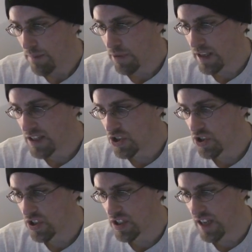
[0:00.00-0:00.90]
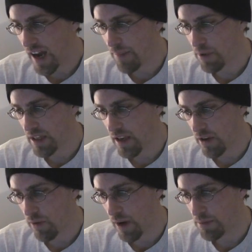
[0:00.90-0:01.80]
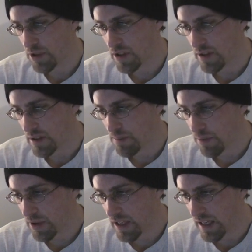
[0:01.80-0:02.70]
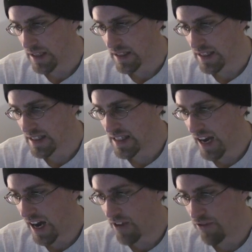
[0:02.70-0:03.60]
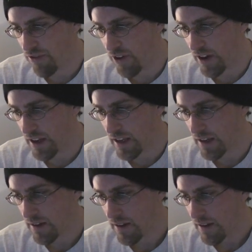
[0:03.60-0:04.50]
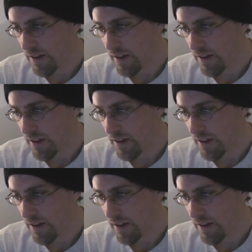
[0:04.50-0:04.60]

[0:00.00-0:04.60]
Please just stop with the interruptions. Please. It's not funny.